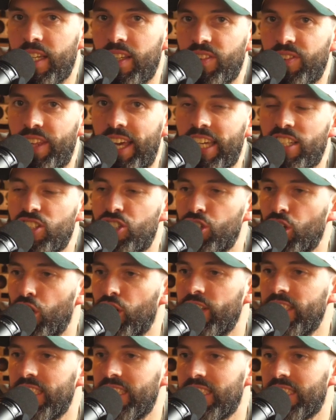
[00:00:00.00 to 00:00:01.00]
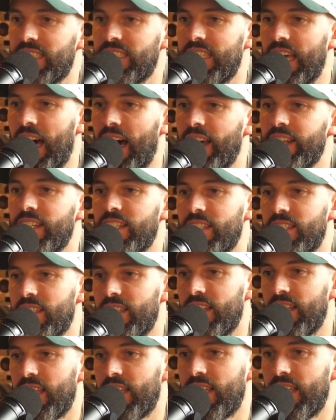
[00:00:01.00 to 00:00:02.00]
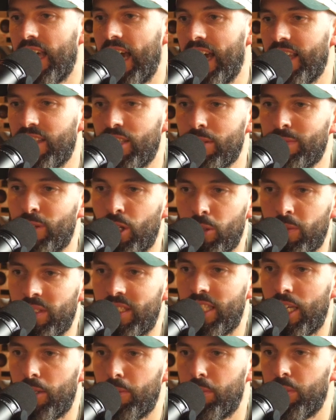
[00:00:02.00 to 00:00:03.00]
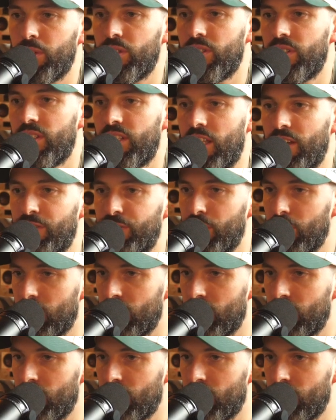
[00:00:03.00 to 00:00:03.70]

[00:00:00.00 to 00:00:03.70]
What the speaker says: Their journey started at the moment they put their first